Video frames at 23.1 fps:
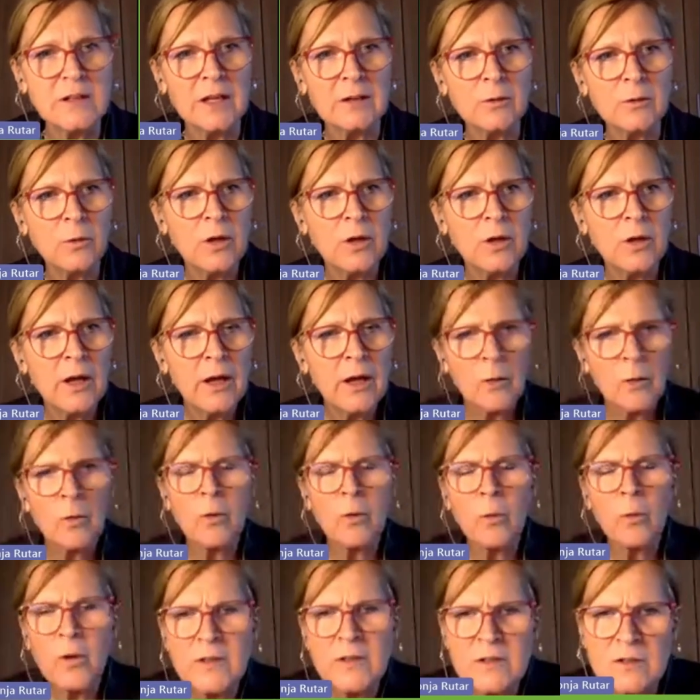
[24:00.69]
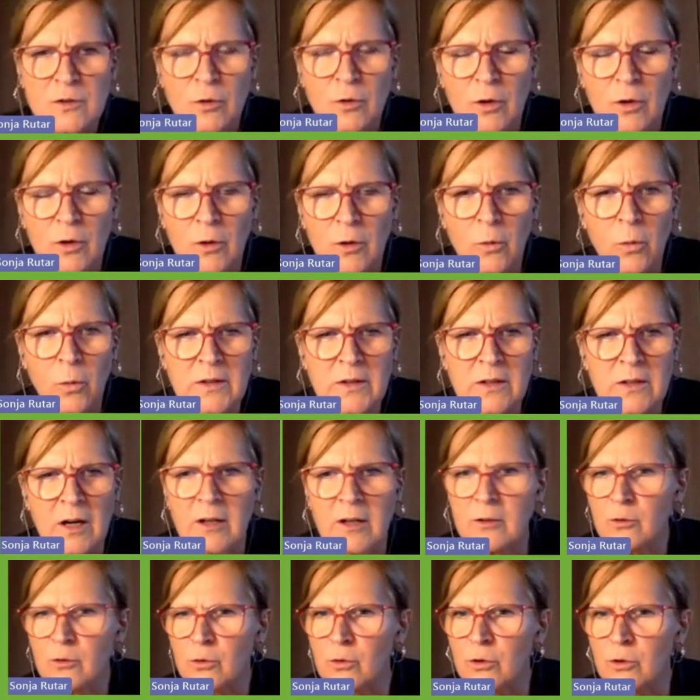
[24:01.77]
That what
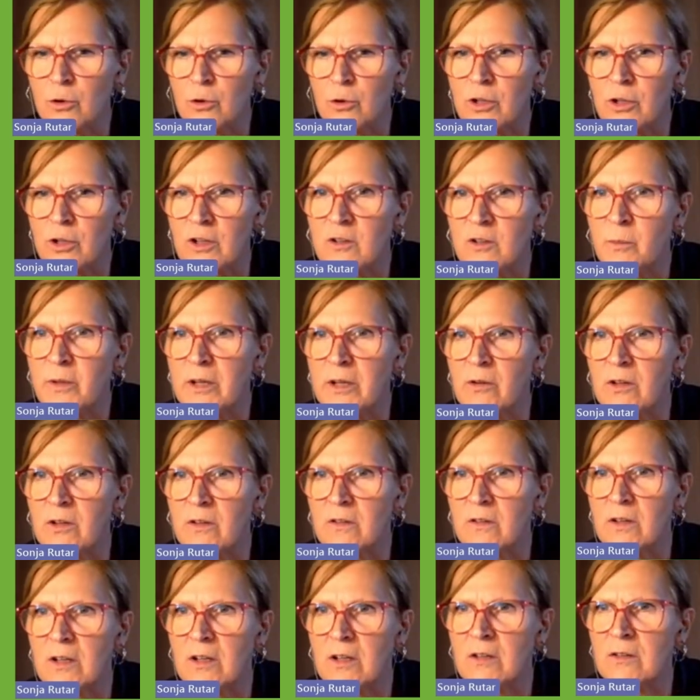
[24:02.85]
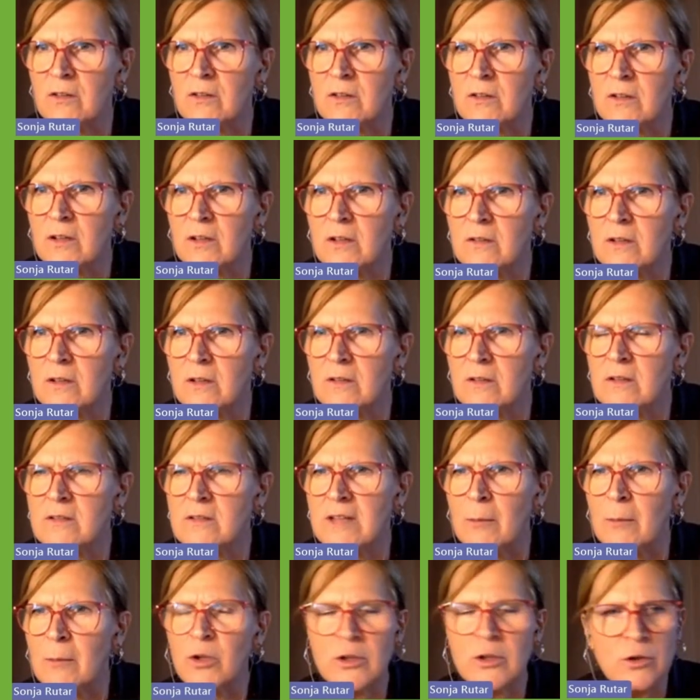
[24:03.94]
are your experience? Is the
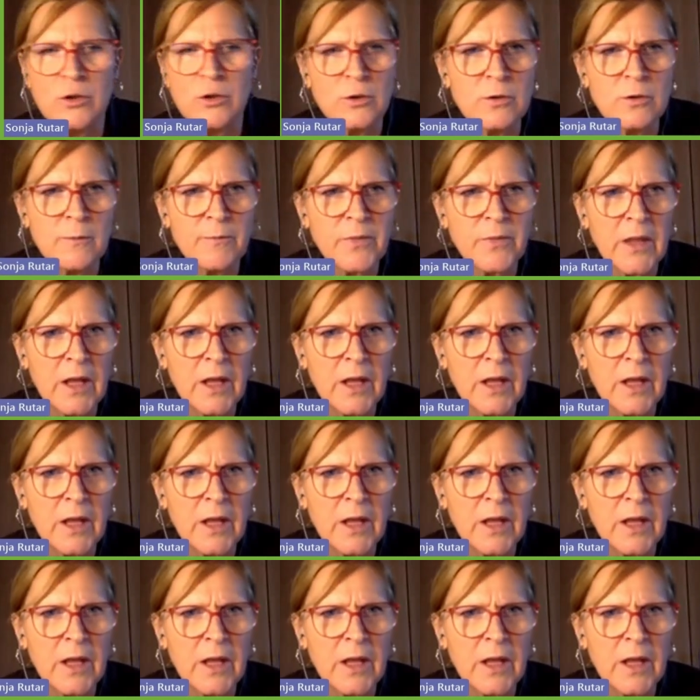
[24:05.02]
same with you?